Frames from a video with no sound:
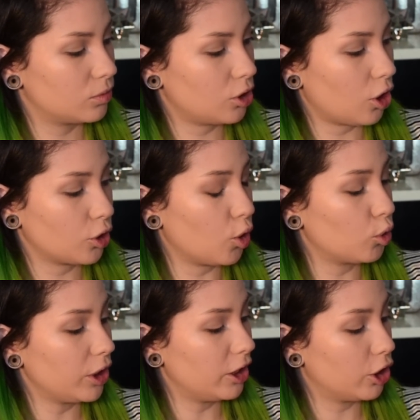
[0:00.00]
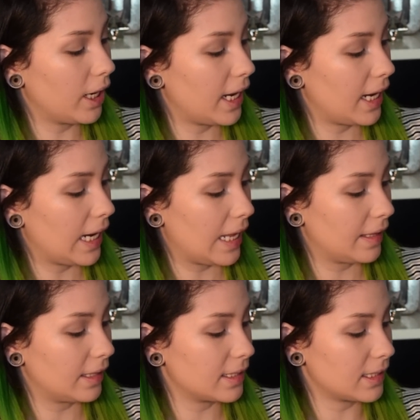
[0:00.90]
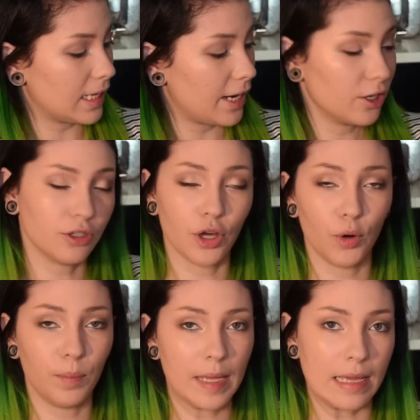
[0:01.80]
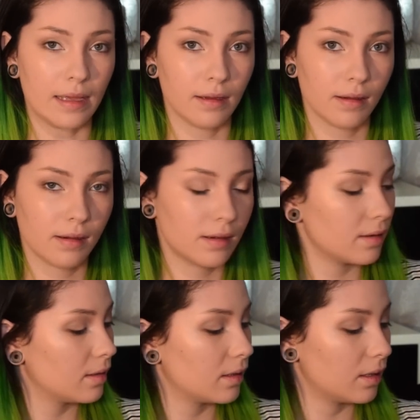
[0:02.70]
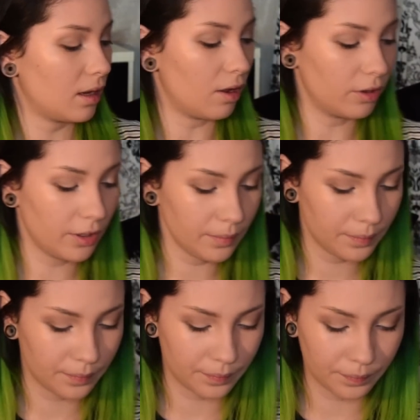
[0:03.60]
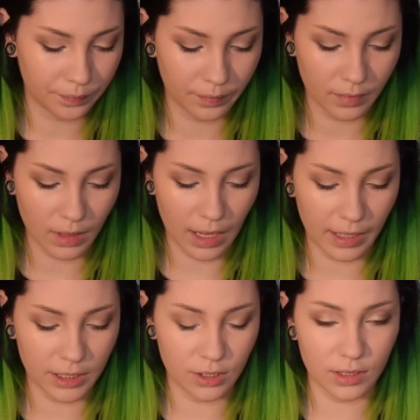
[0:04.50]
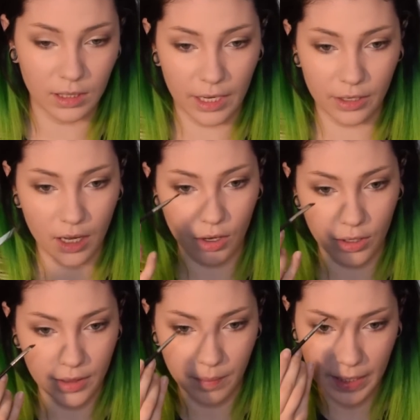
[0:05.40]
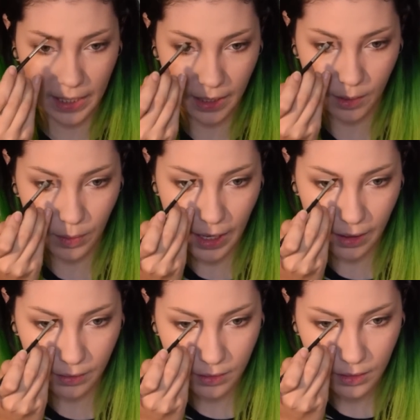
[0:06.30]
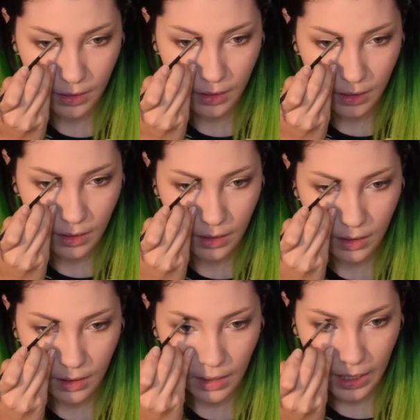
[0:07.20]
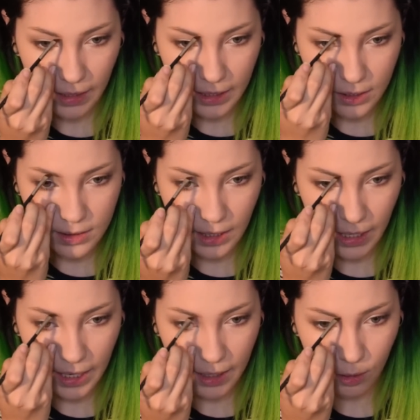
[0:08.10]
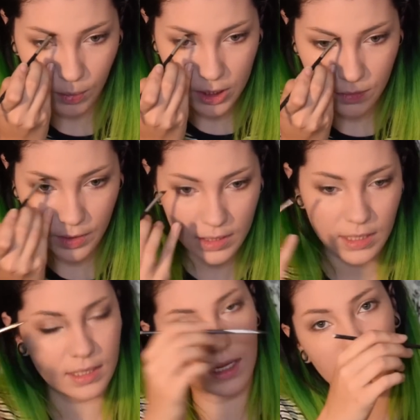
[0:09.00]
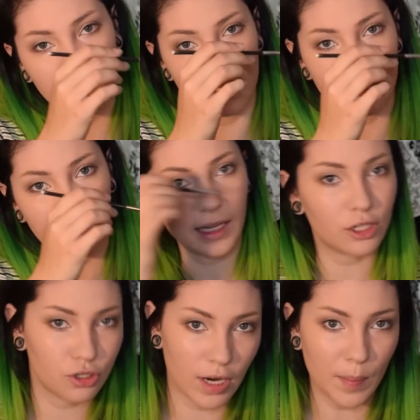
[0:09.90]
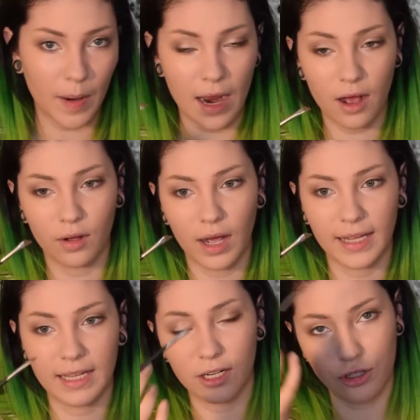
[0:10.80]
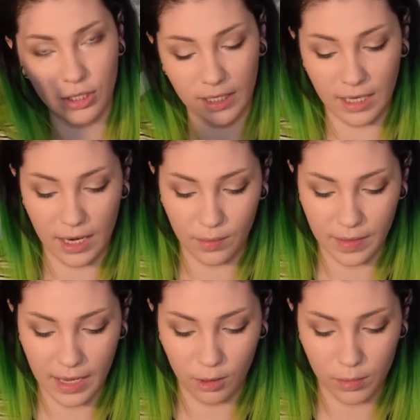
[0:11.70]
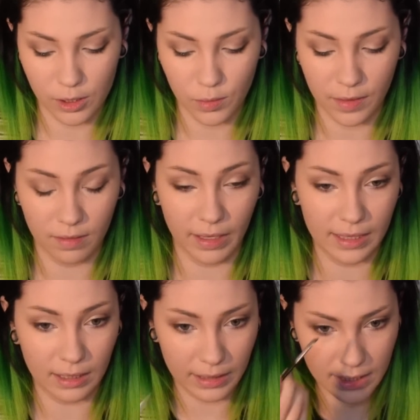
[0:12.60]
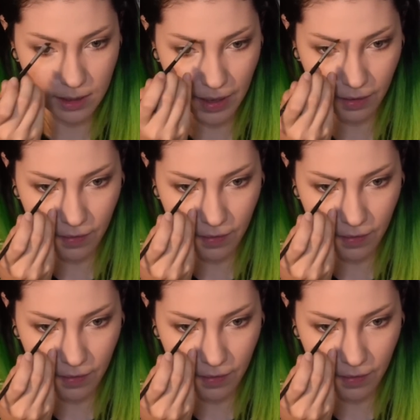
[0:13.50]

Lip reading: charcoal-y gray and then this lighter taupey color. I like to use the lighter color at the beginning of the brow. And I like using an angle brush for this because since I like a straight brow, I can get a straight line with the angle brush with like the least amount of